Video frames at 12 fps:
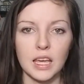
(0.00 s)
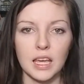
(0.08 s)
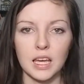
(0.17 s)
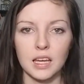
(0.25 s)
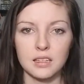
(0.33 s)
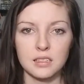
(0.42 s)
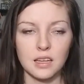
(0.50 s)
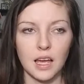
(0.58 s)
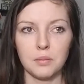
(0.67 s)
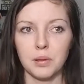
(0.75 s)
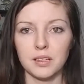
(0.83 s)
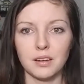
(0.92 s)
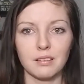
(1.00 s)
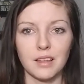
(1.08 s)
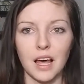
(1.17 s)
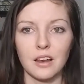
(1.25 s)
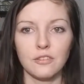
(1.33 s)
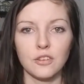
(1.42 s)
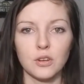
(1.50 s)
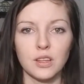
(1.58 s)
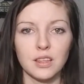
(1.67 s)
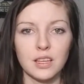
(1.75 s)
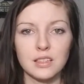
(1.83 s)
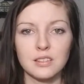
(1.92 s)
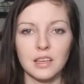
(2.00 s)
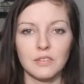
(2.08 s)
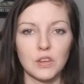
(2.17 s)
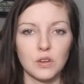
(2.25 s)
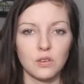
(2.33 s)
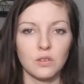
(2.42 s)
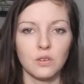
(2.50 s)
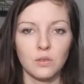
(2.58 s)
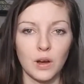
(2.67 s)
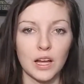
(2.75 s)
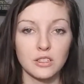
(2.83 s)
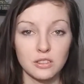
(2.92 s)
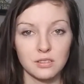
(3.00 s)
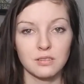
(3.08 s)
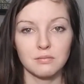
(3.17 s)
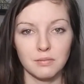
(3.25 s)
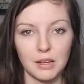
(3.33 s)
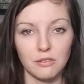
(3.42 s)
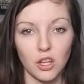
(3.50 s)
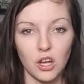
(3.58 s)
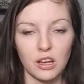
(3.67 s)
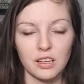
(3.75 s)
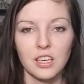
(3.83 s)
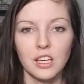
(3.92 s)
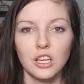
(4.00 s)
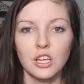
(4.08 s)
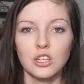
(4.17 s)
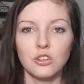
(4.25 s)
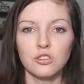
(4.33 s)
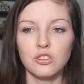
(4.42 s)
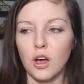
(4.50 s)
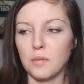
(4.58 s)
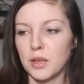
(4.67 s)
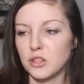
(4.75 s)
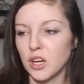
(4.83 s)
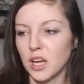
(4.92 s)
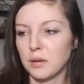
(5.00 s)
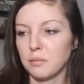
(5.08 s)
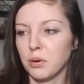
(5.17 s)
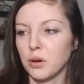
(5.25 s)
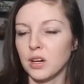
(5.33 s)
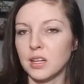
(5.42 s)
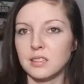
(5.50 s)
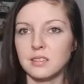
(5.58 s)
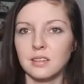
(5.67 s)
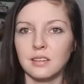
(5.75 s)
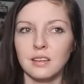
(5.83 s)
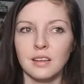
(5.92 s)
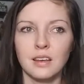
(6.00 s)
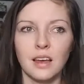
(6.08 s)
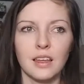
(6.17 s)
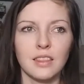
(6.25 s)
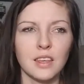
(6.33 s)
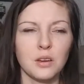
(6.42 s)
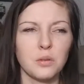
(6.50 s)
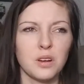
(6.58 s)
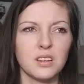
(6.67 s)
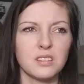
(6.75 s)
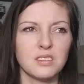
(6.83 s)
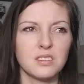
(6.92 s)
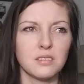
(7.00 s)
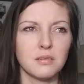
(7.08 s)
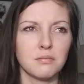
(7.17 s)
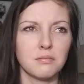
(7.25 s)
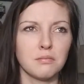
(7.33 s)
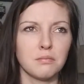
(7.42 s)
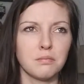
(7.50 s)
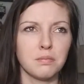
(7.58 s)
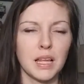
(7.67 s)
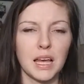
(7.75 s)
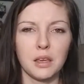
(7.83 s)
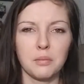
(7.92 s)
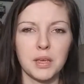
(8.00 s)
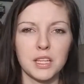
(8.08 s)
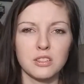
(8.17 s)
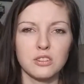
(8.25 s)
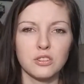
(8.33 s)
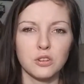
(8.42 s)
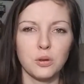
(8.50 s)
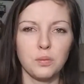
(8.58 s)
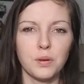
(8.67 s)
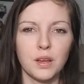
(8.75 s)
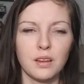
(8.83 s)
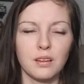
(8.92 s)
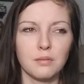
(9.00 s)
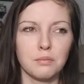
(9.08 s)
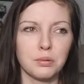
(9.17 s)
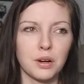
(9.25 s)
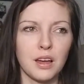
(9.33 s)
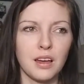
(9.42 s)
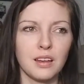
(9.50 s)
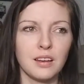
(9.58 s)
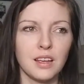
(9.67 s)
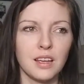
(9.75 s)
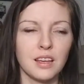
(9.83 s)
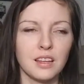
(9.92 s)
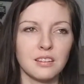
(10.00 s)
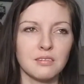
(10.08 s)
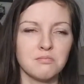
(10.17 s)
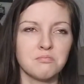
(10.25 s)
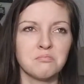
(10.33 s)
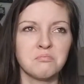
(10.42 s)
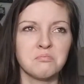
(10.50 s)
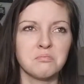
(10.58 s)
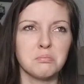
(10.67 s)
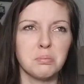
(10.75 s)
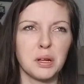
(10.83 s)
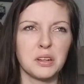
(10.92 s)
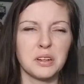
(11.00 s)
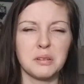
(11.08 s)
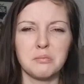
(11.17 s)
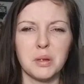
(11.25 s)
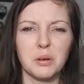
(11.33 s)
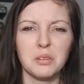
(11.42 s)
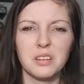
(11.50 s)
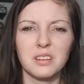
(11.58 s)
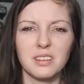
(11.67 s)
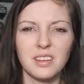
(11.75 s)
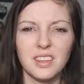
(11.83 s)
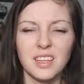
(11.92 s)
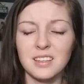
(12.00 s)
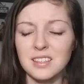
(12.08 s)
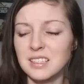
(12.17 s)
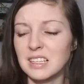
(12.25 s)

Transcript: And I blended a lot of food in this. If you watched my vlog, you saw me try and put, I think it was black bean soup and bread and butter and milk in this.